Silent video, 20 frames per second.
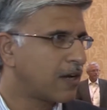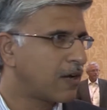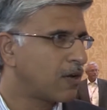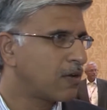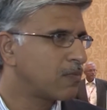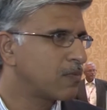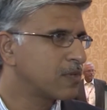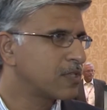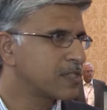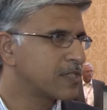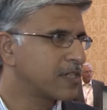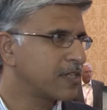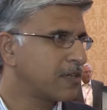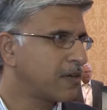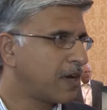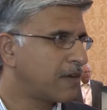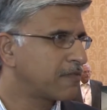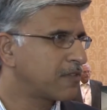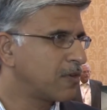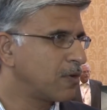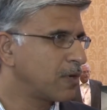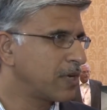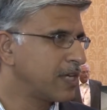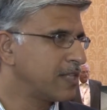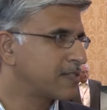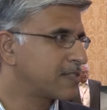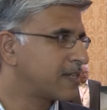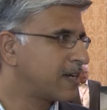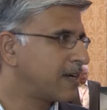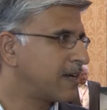always say you have to look
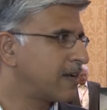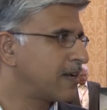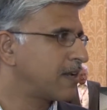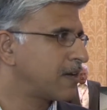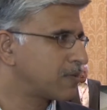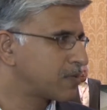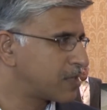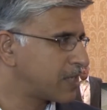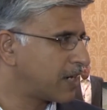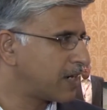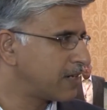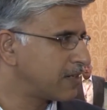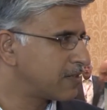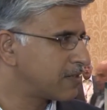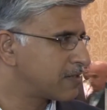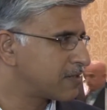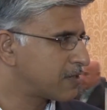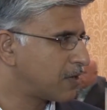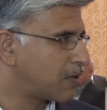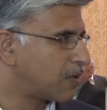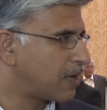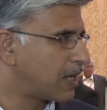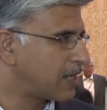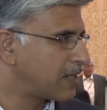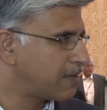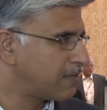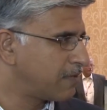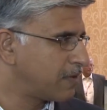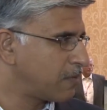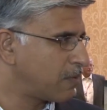inside and outside, so
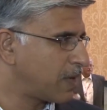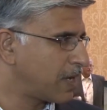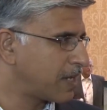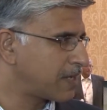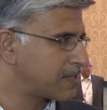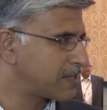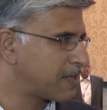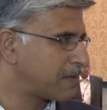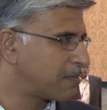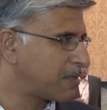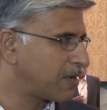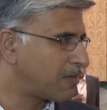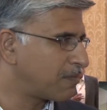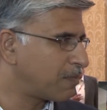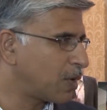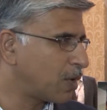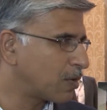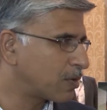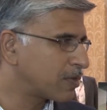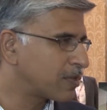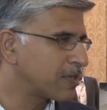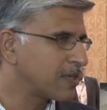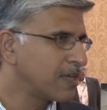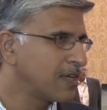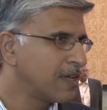I'll give you one example of both.